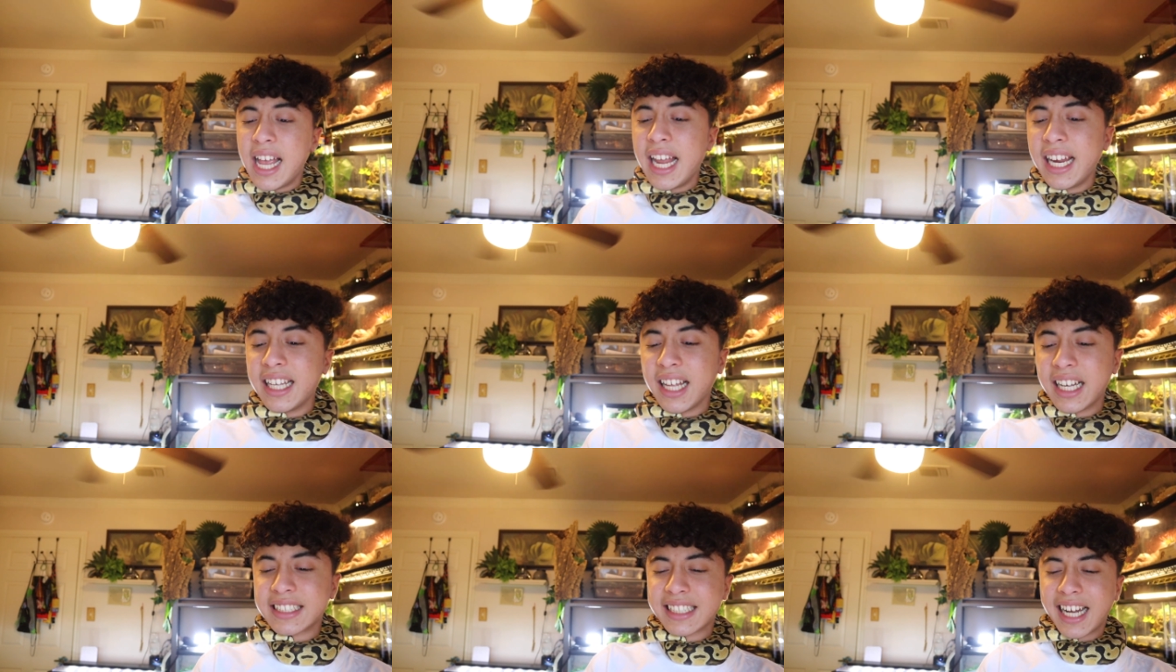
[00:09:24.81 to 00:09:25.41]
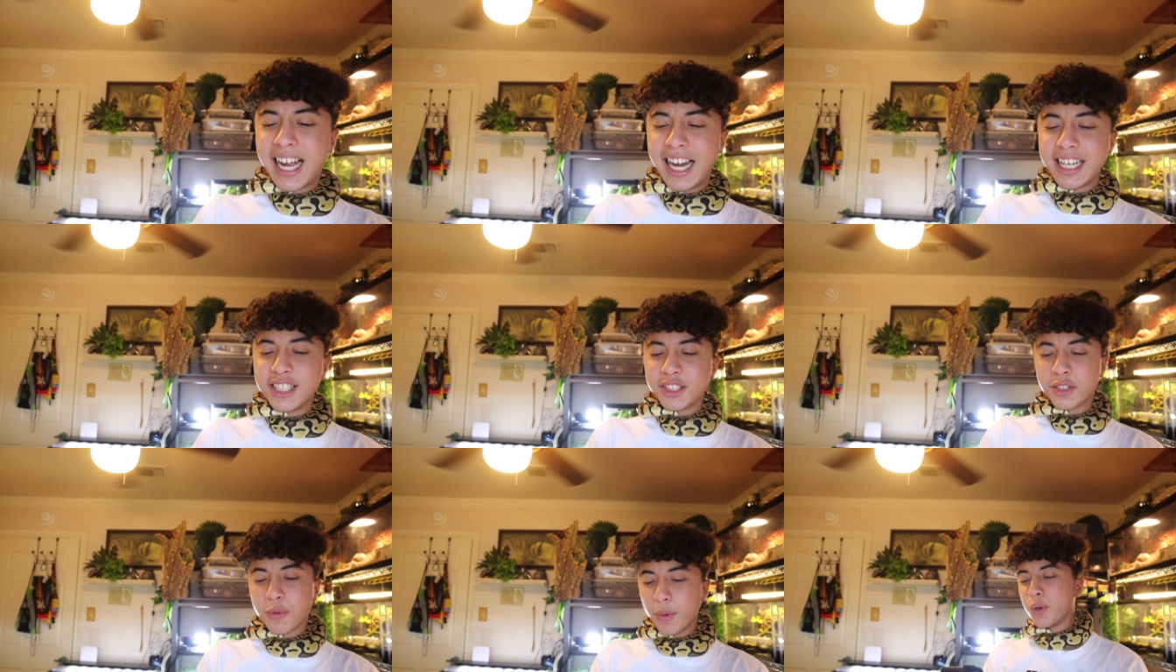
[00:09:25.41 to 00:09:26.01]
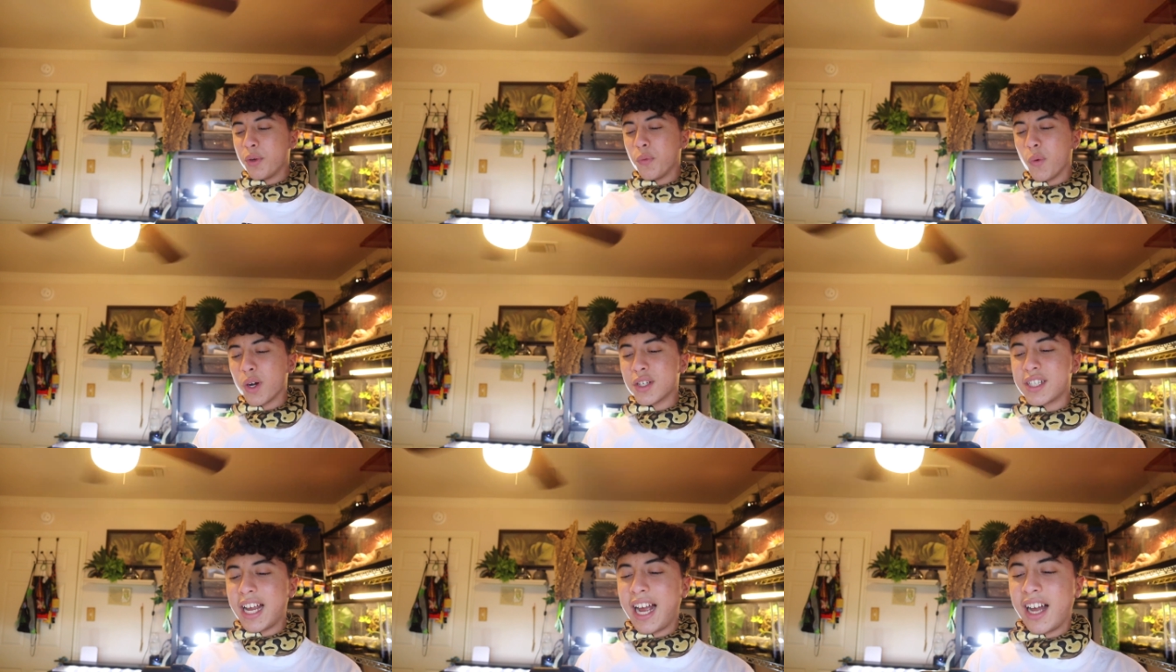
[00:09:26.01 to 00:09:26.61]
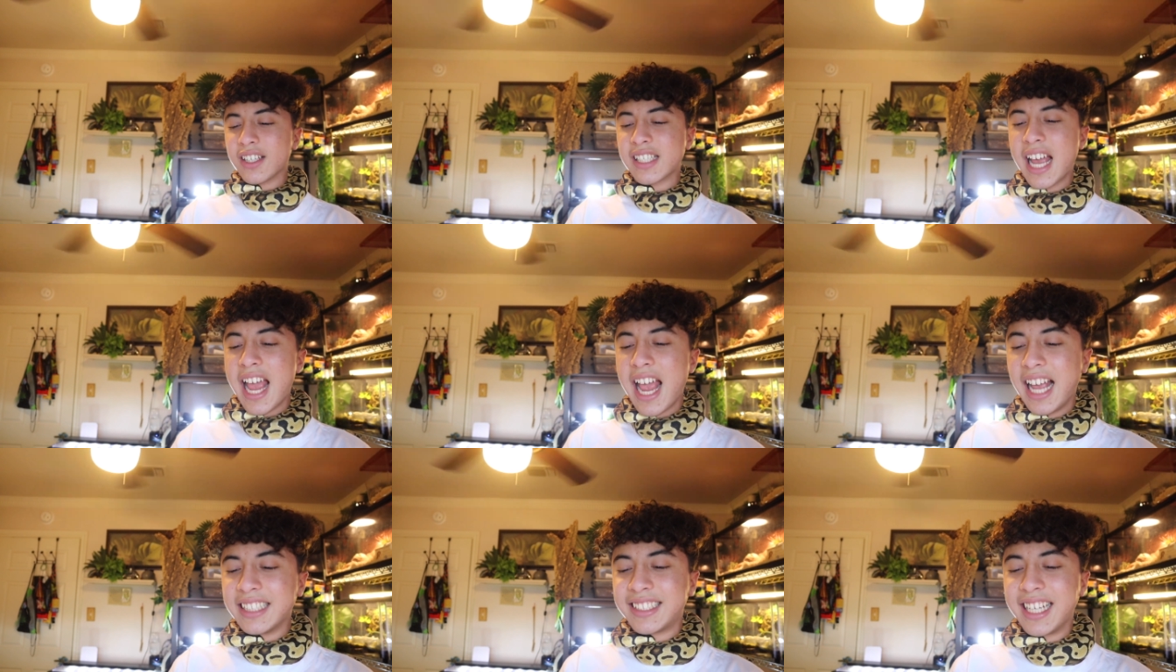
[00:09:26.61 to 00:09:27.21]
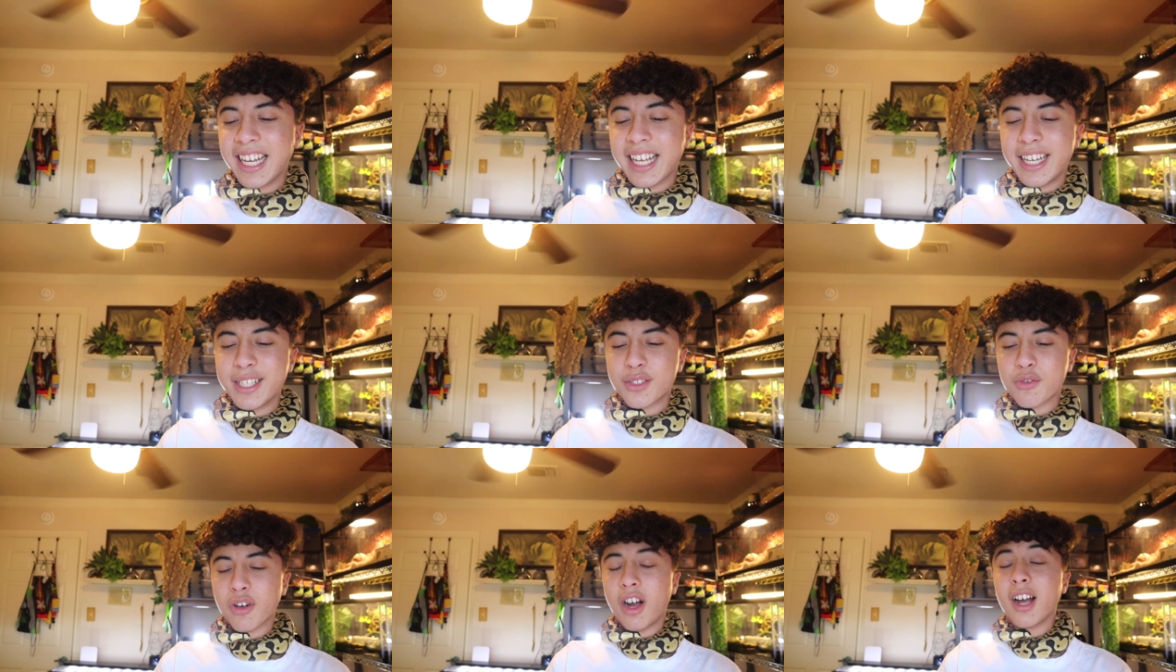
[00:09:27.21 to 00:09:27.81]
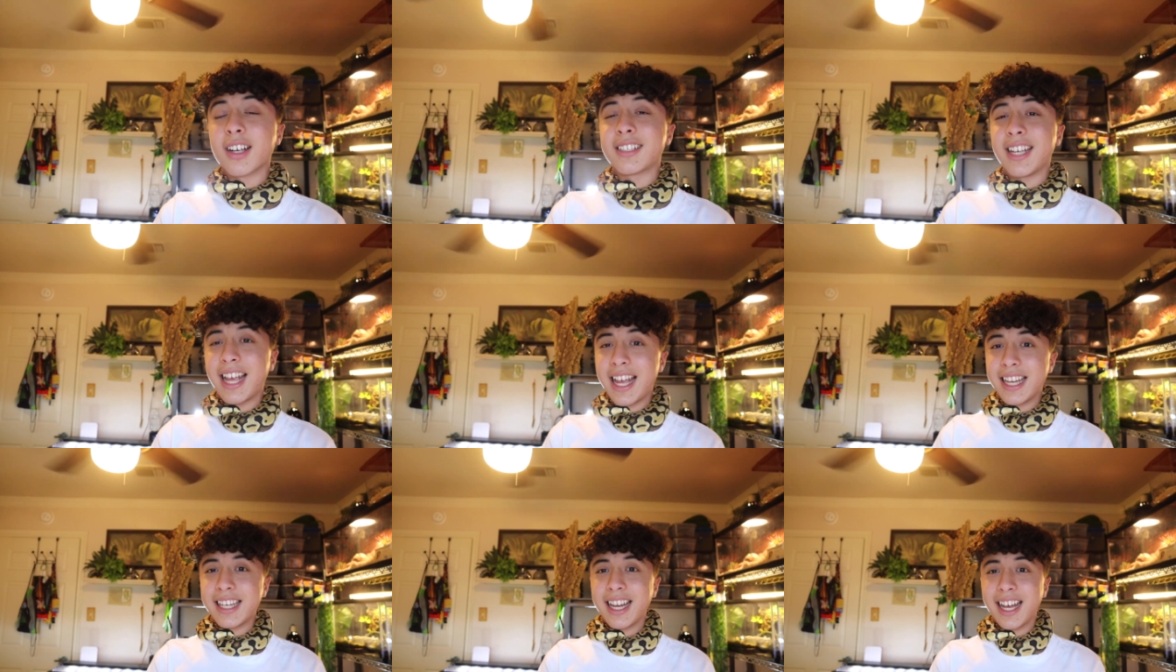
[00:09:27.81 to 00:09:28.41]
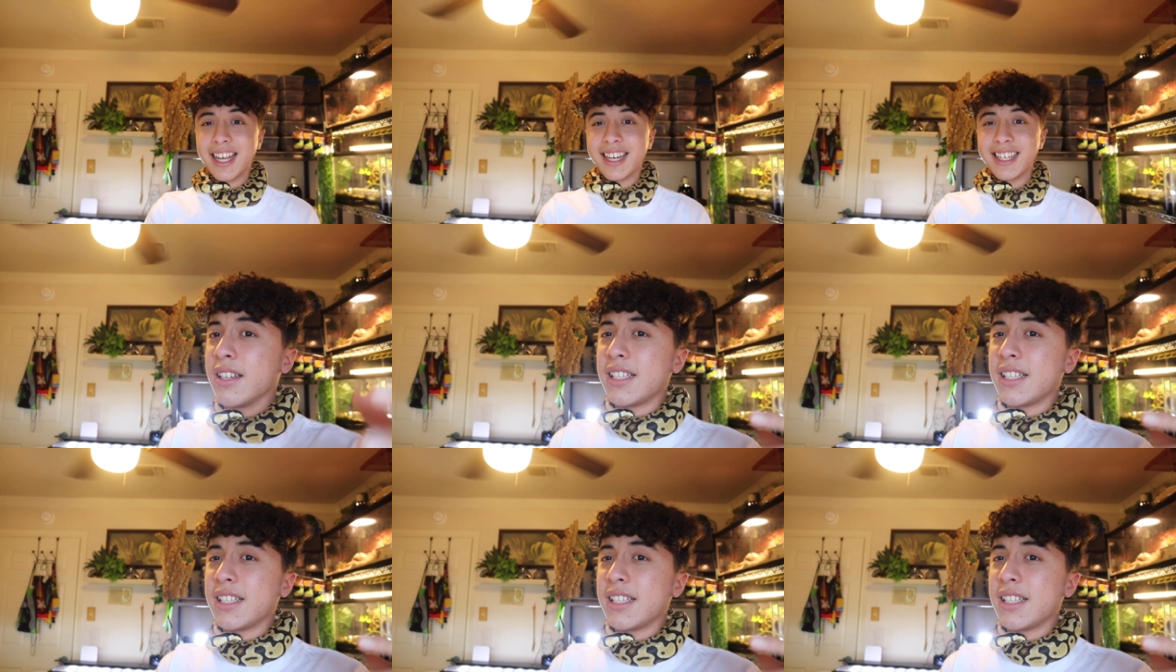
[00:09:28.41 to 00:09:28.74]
He likes to hide in Squidward's house and dig in his rocks at night.